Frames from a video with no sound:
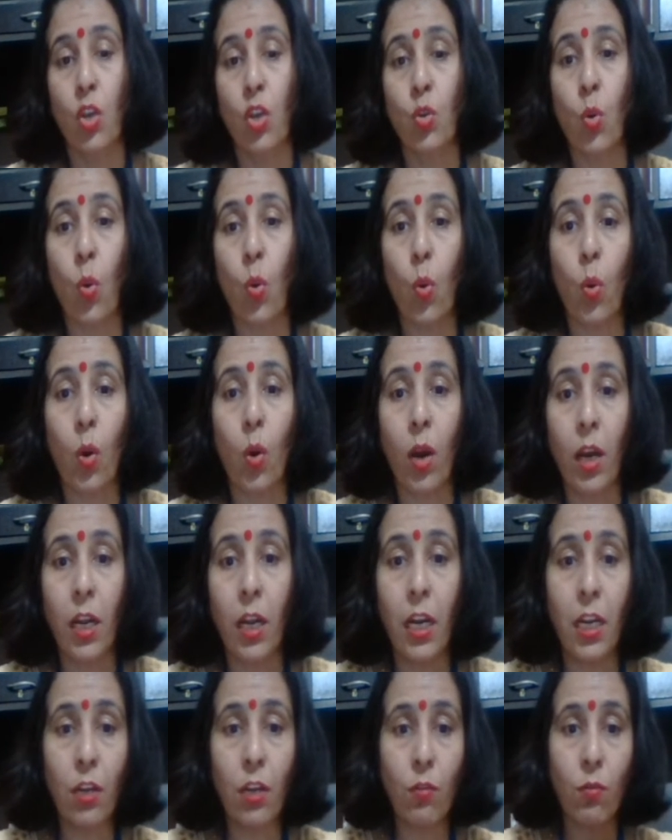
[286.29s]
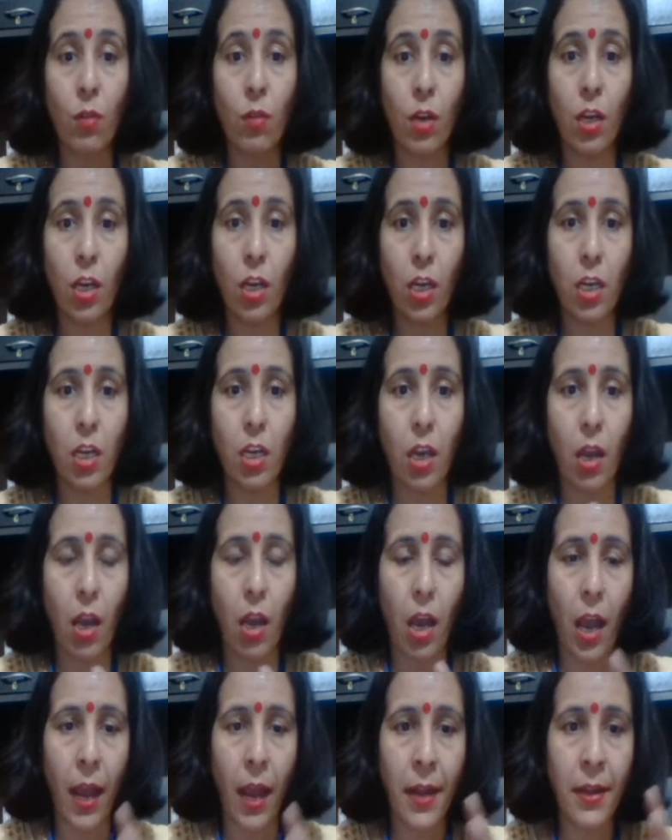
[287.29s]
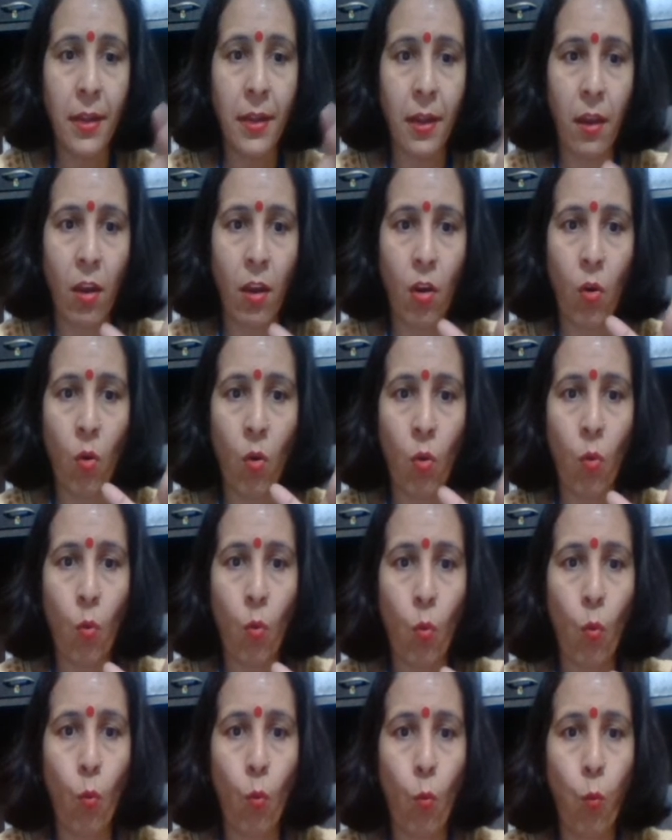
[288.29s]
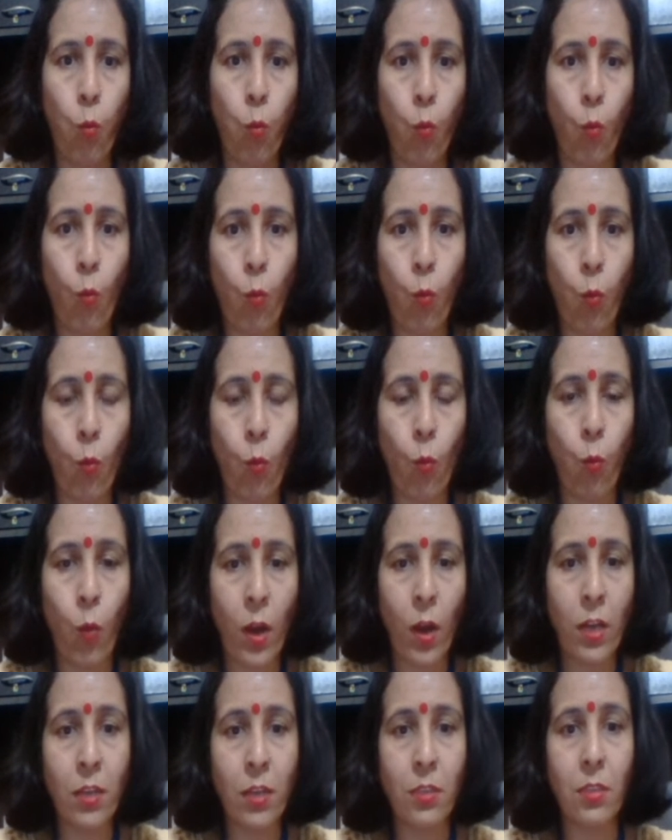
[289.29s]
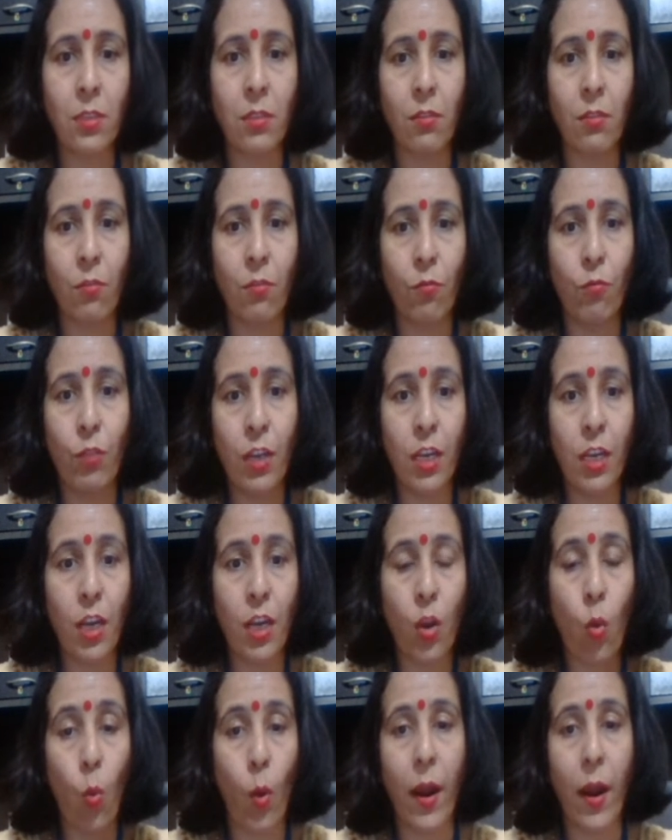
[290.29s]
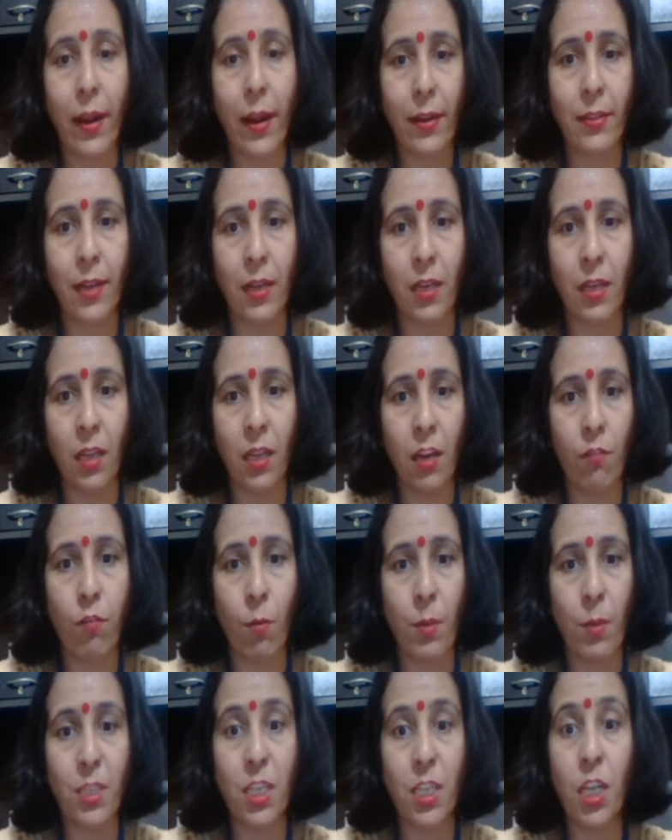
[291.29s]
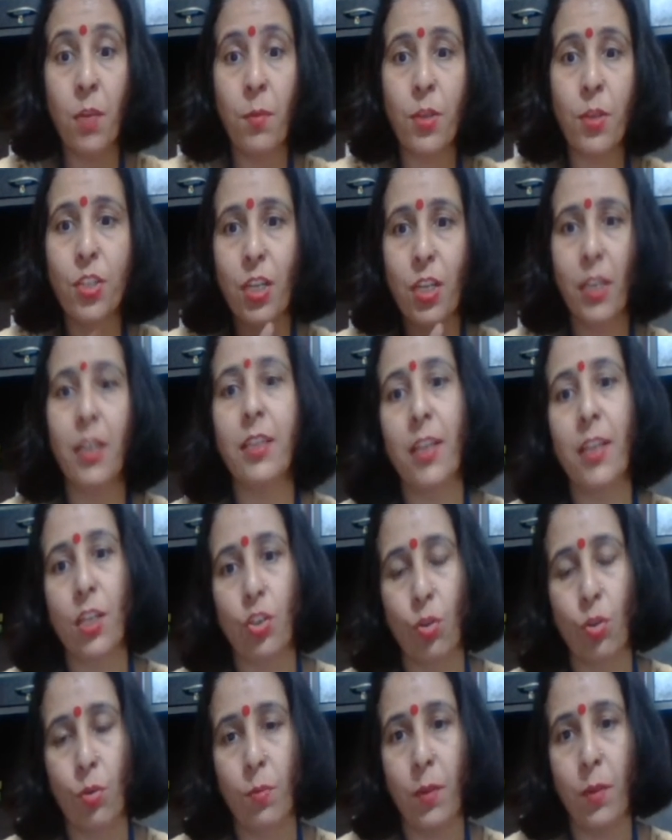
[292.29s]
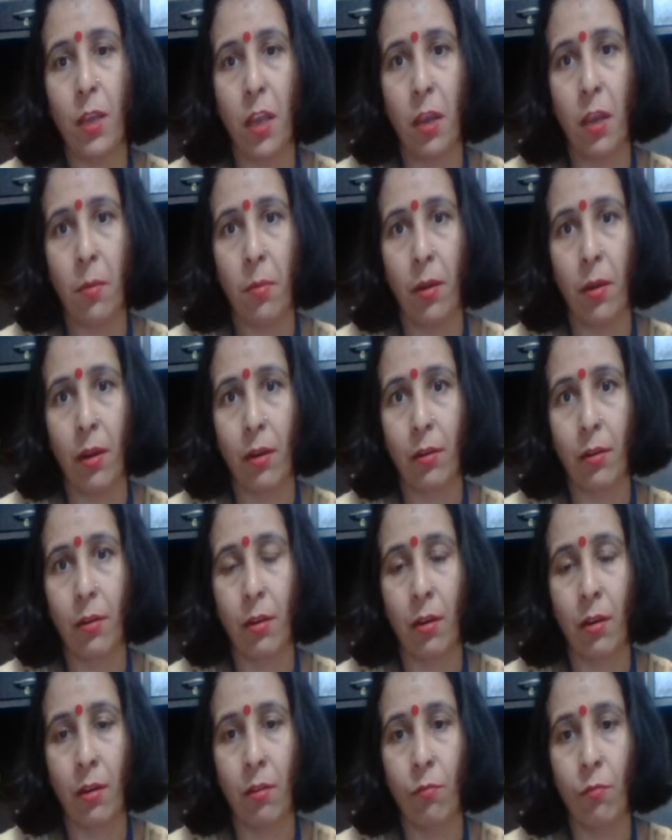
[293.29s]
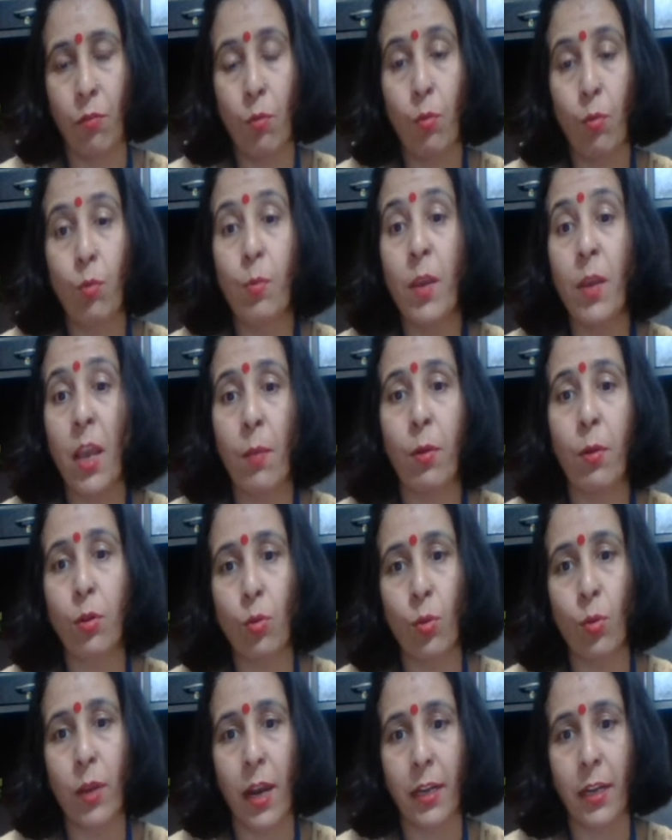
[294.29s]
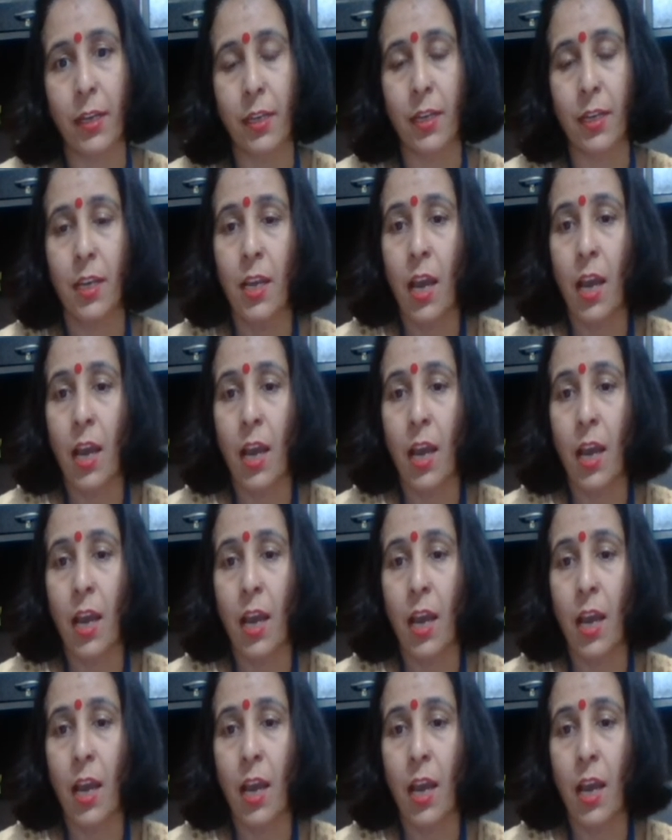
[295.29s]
So it, and once we require that information immediately, that should be able, we would be able to get it.